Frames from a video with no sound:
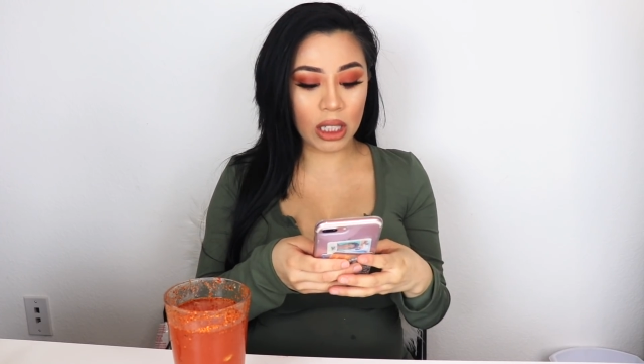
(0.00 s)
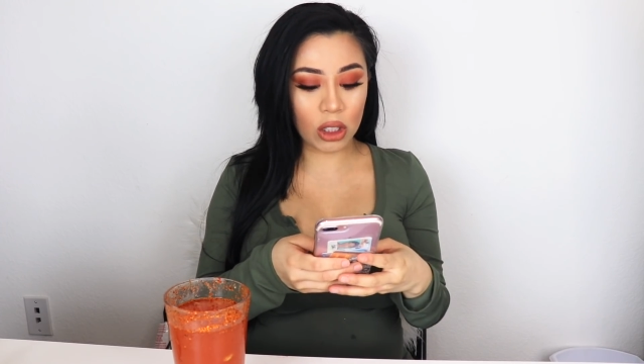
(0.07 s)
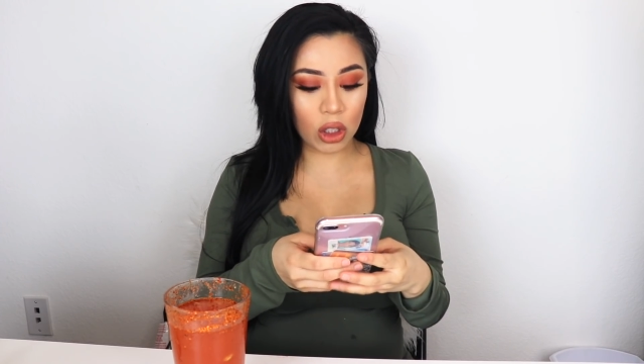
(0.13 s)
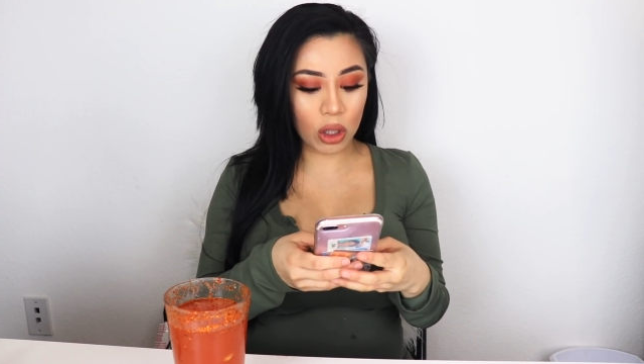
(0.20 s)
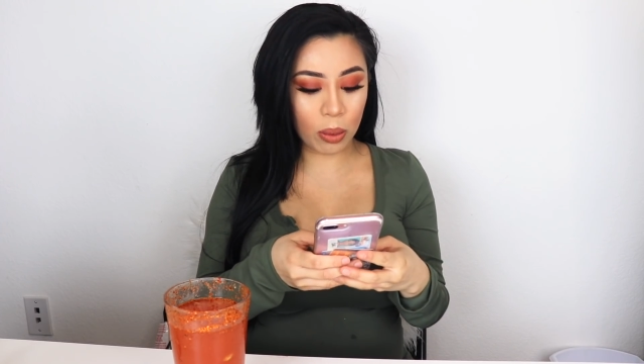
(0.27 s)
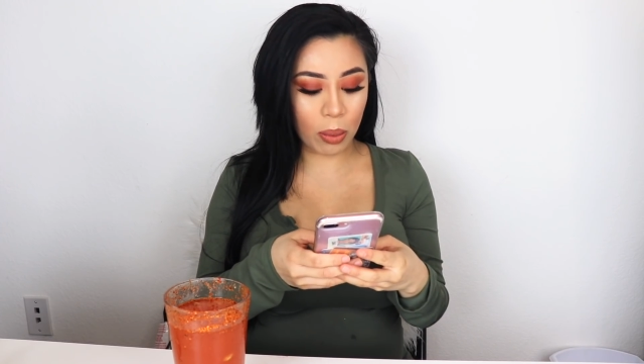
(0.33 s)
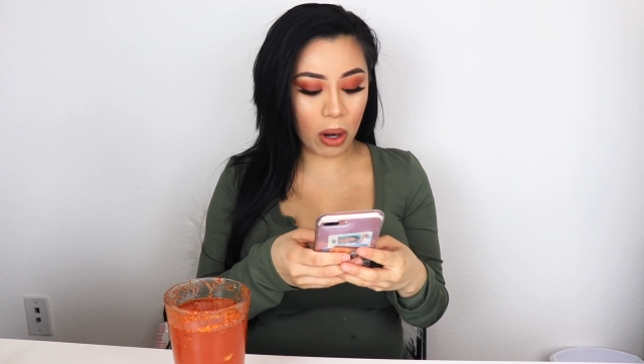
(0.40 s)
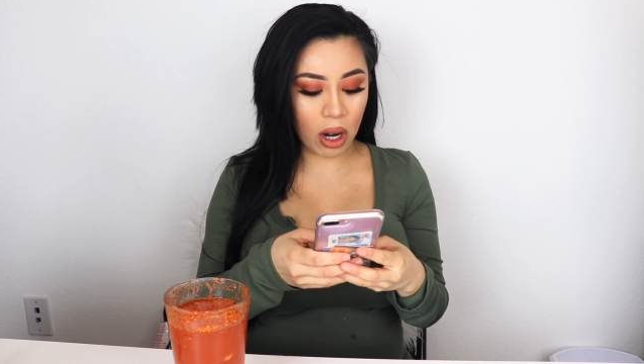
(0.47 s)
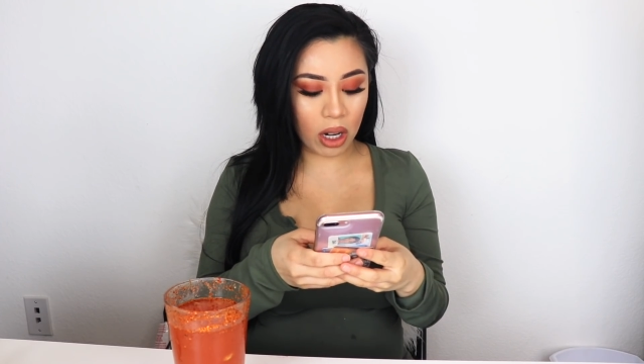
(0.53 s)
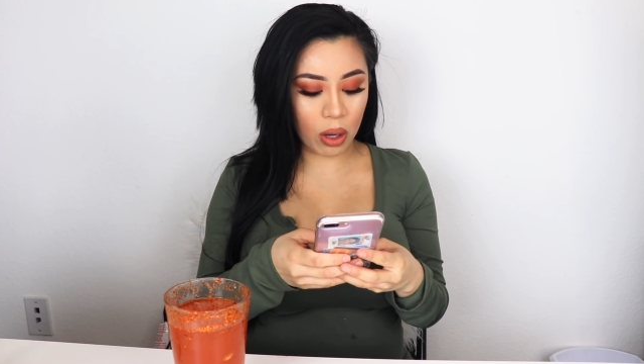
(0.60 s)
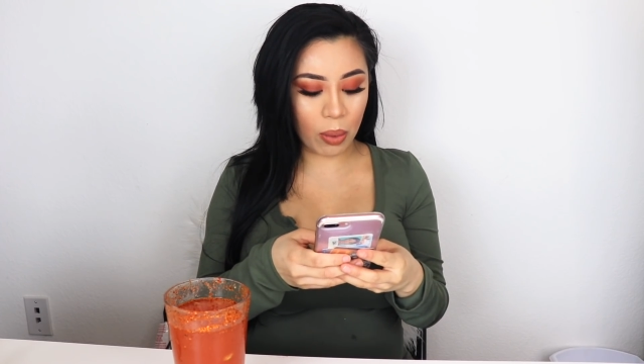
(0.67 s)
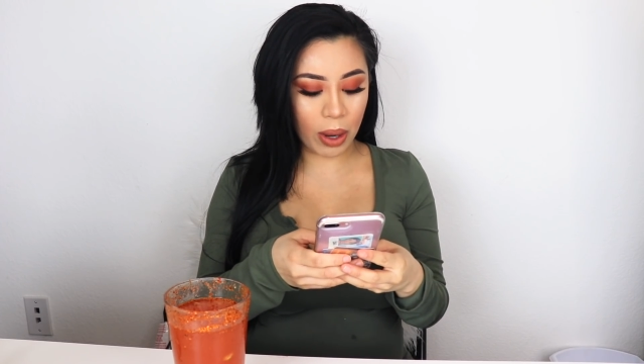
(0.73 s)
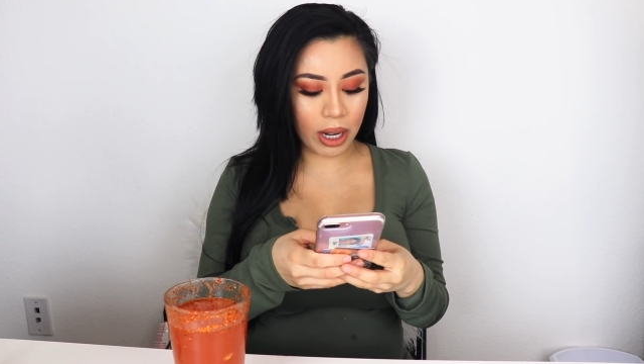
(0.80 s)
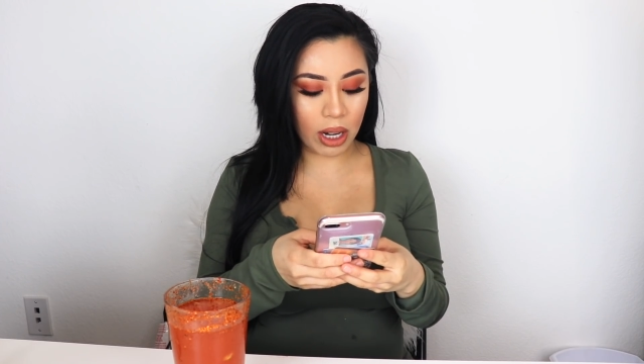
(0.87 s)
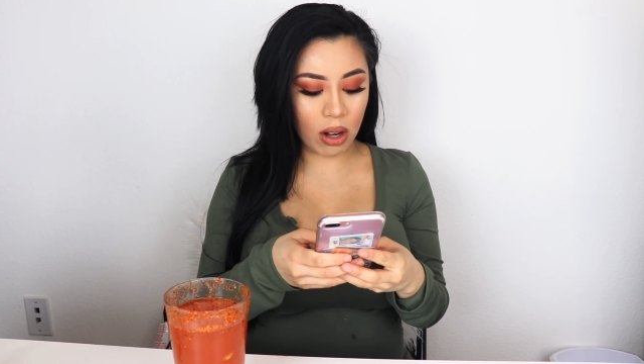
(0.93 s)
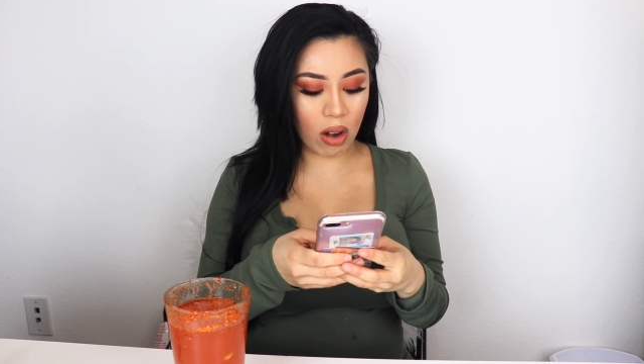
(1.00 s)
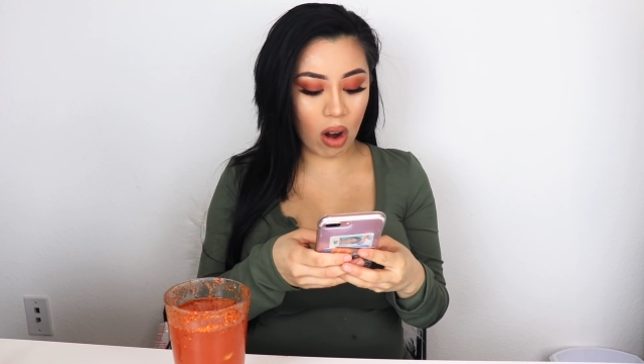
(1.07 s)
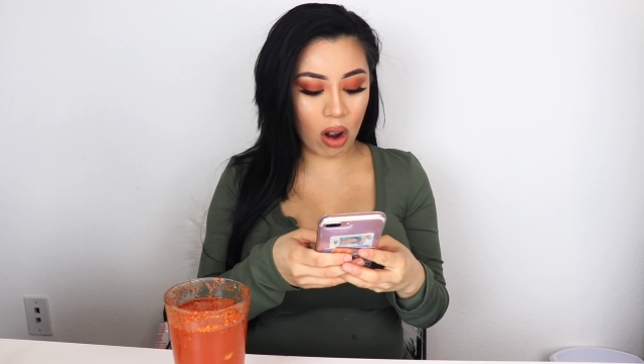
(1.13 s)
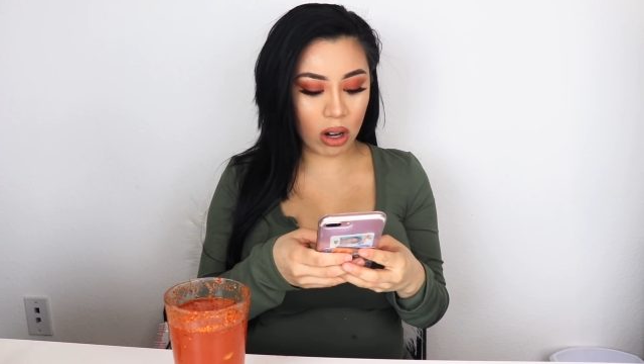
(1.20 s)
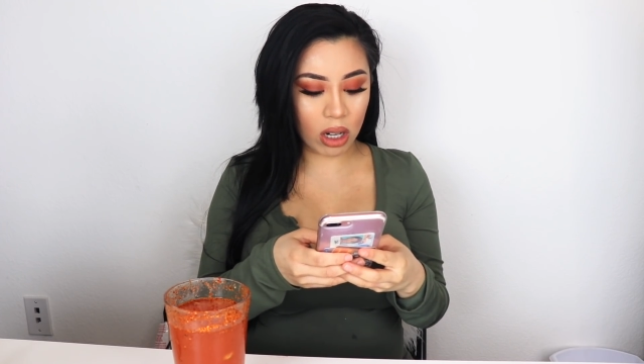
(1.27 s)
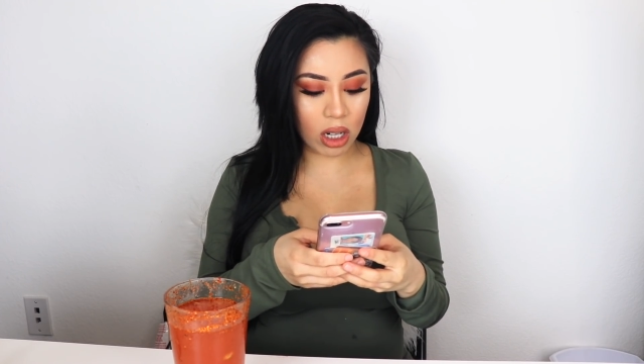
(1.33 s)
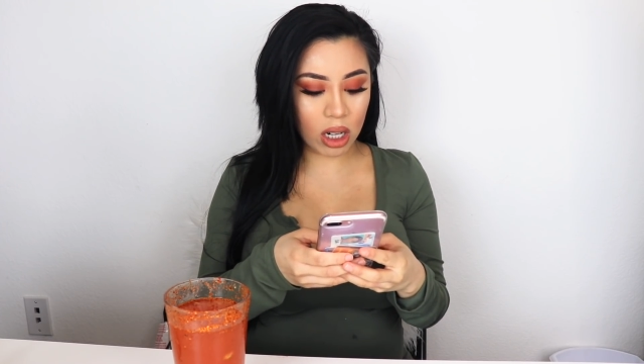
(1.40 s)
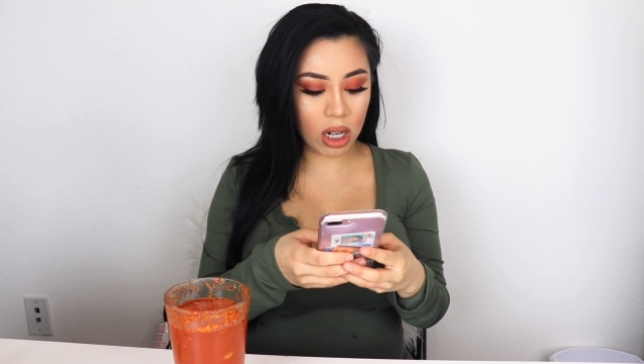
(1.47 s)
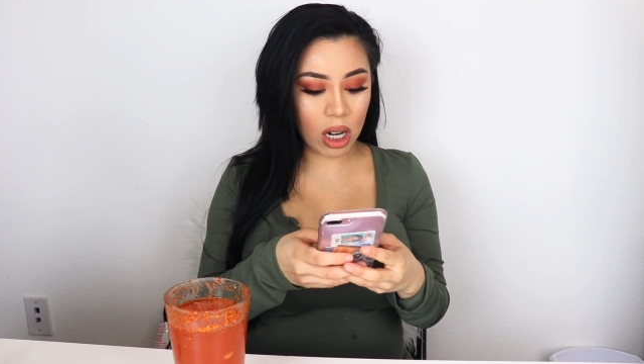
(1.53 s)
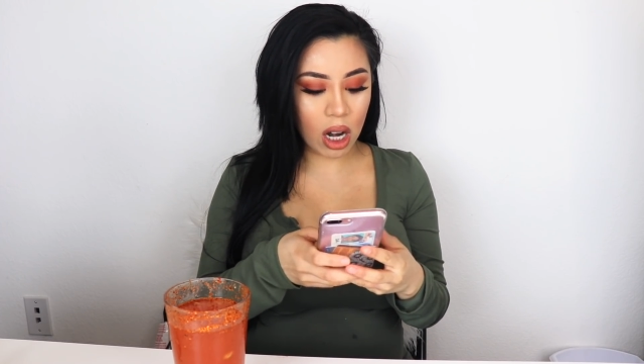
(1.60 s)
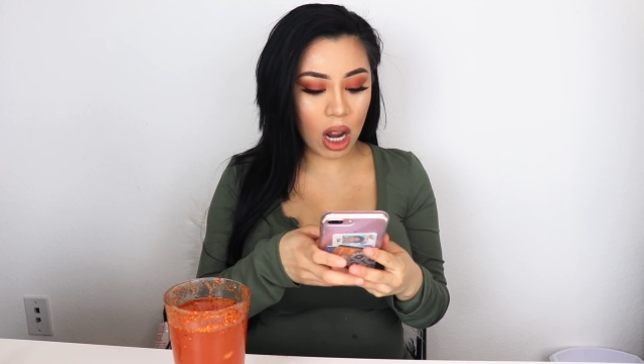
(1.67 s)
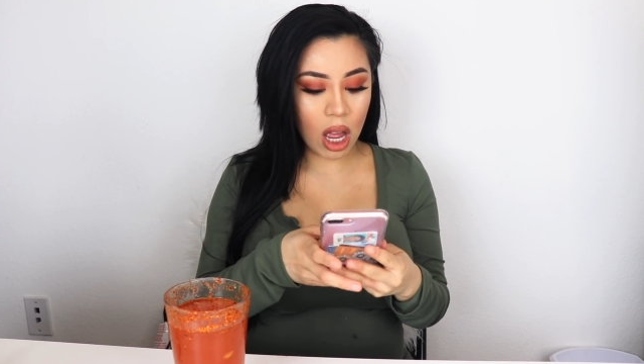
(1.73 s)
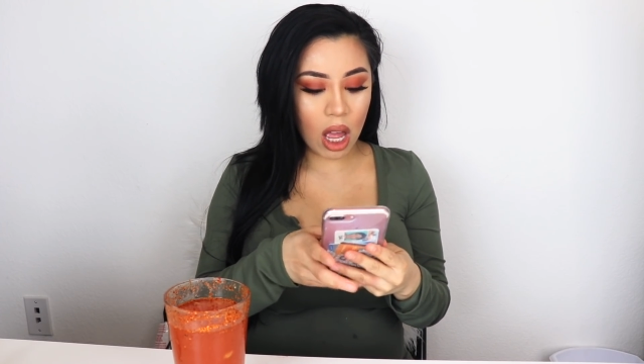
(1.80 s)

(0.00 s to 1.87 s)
I should have probably waited longer,